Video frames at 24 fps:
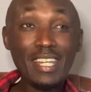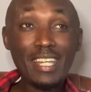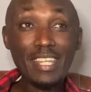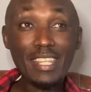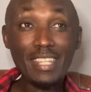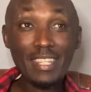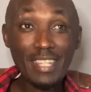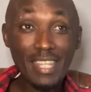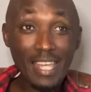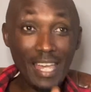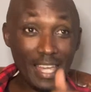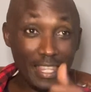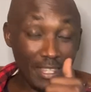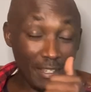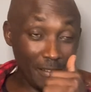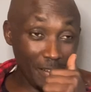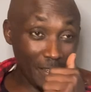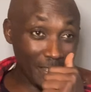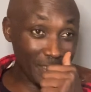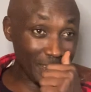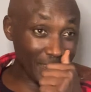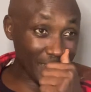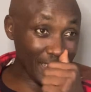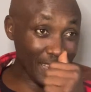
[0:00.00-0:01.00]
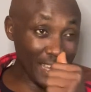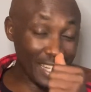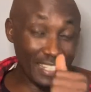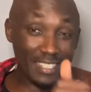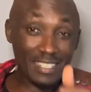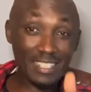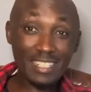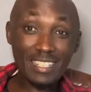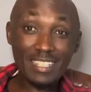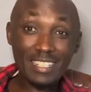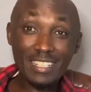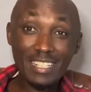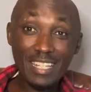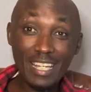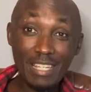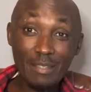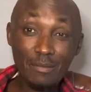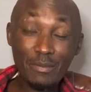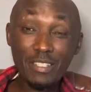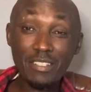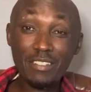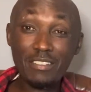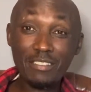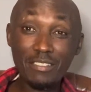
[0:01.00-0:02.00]
They are the ones carrying the
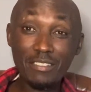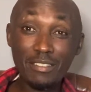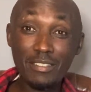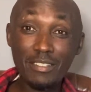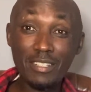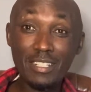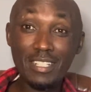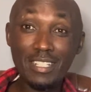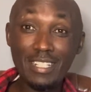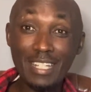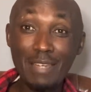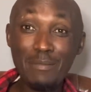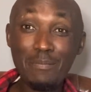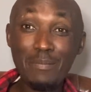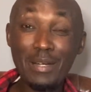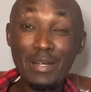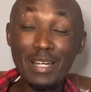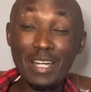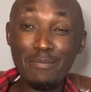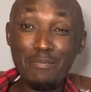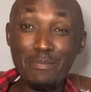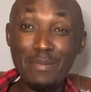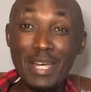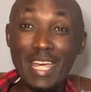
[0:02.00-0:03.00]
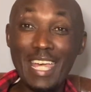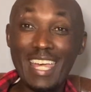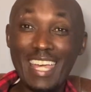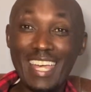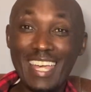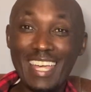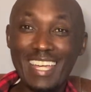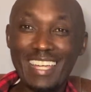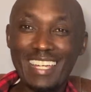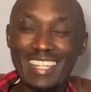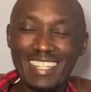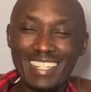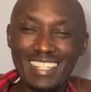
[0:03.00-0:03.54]
dirty diaper bag.